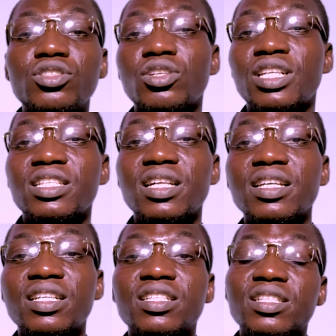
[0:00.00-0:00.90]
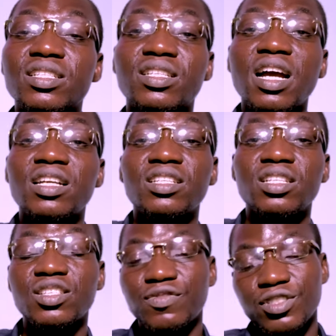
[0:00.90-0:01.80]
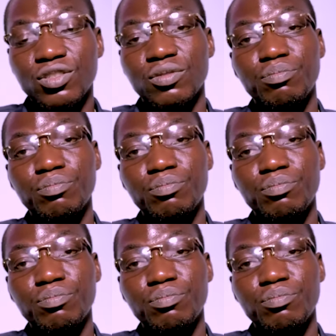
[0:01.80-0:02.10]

understand anything regarding this video,